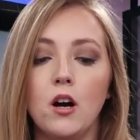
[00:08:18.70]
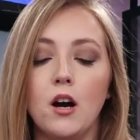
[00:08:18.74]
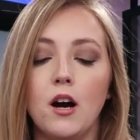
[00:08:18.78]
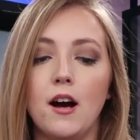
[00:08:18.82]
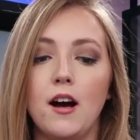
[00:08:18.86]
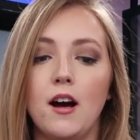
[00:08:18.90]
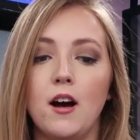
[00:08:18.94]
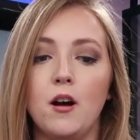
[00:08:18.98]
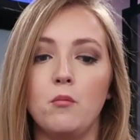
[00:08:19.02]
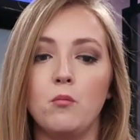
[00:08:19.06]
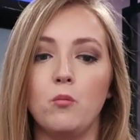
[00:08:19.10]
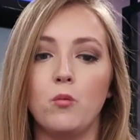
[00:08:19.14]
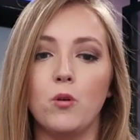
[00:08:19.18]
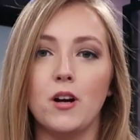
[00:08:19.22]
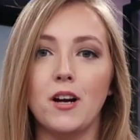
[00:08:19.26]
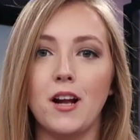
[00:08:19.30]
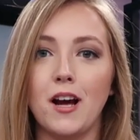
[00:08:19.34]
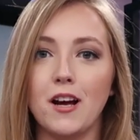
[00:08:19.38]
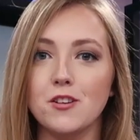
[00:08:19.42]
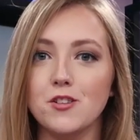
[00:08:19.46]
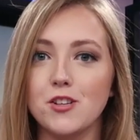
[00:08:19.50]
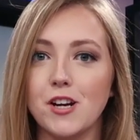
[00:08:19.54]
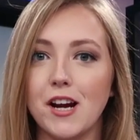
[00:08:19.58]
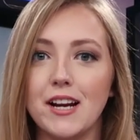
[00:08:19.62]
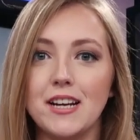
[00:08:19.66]
we're
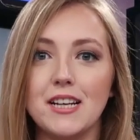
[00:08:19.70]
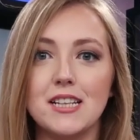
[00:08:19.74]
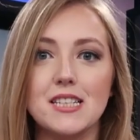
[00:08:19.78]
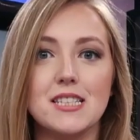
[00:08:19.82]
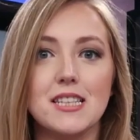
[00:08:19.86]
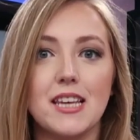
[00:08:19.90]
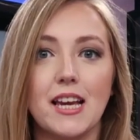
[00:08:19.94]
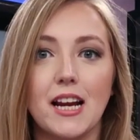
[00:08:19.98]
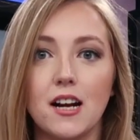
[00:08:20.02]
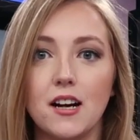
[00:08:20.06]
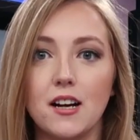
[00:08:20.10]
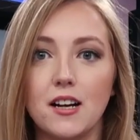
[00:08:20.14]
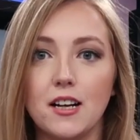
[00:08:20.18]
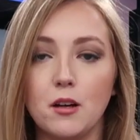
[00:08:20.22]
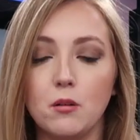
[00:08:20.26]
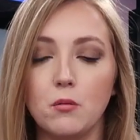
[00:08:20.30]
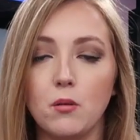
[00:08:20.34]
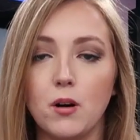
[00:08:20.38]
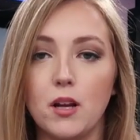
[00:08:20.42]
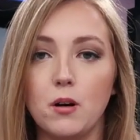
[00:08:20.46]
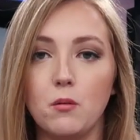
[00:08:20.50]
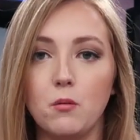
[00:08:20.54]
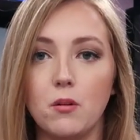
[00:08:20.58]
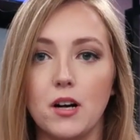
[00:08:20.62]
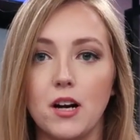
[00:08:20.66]
not trying to scare
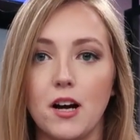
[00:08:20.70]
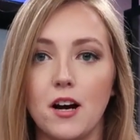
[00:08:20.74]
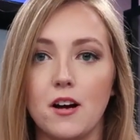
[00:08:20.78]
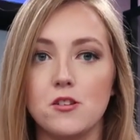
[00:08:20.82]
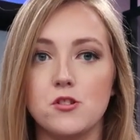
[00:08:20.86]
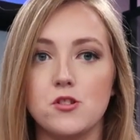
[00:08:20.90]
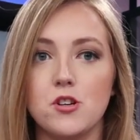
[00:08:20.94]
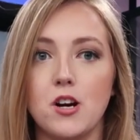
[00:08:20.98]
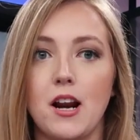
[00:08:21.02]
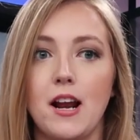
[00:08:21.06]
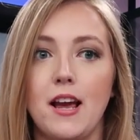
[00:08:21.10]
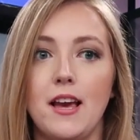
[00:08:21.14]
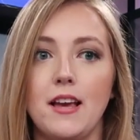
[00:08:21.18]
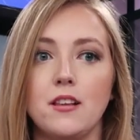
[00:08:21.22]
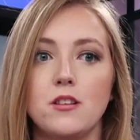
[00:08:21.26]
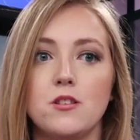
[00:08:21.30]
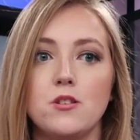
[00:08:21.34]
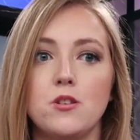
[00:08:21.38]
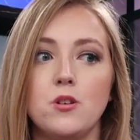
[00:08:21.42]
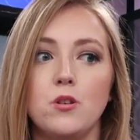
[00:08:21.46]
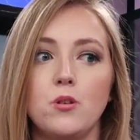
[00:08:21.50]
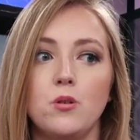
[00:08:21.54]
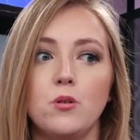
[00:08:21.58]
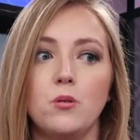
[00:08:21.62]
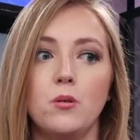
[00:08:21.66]
anyone. We're not trying
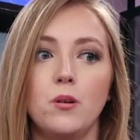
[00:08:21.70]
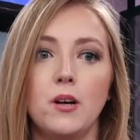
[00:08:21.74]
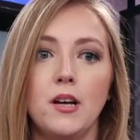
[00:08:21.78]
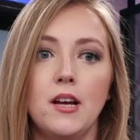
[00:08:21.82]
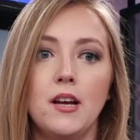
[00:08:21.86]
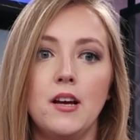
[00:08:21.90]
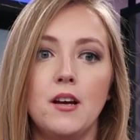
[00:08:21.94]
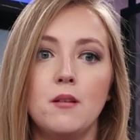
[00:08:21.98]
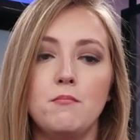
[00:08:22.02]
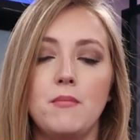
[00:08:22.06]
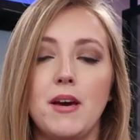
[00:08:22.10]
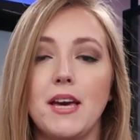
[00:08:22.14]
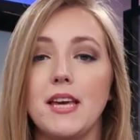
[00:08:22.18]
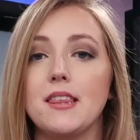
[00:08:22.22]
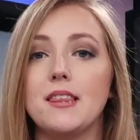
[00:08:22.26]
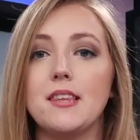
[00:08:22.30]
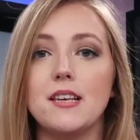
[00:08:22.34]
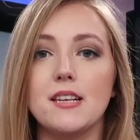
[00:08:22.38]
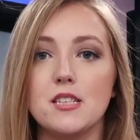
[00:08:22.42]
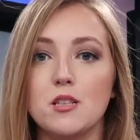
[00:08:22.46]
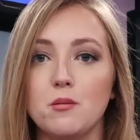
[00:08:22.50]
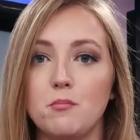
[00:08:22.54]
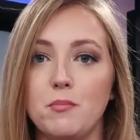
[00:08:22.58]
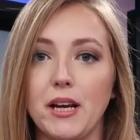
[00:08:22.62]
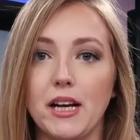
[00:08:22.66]
to make
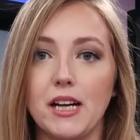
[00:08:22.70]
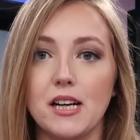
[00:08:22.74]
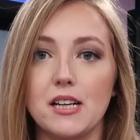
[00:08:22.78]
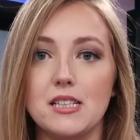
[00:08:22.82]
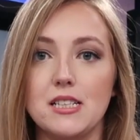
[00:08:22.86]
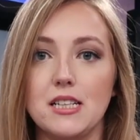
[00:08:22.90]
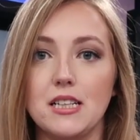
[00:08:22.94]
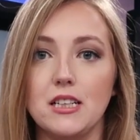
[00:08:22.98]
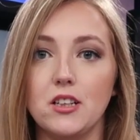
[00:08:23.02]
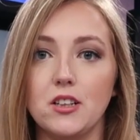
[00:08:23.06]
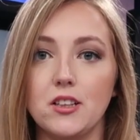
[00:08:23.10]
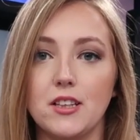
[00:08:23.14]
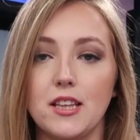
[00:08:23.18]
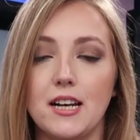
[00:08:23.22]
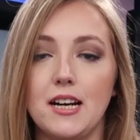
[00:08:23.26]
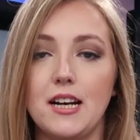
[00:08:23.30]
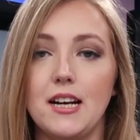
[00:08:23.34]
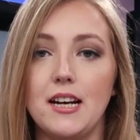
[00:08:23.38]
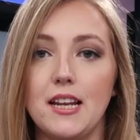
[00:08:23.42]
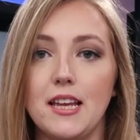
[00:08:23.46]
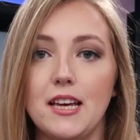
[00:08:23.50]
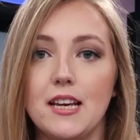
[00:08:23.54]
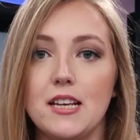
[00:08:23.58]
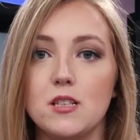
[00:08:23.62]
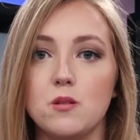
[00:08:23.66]
this a bigger deal than
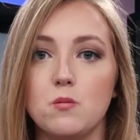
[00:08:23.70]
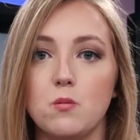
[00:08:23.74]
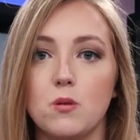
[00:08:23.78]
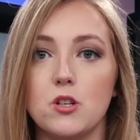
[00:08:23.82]
it is.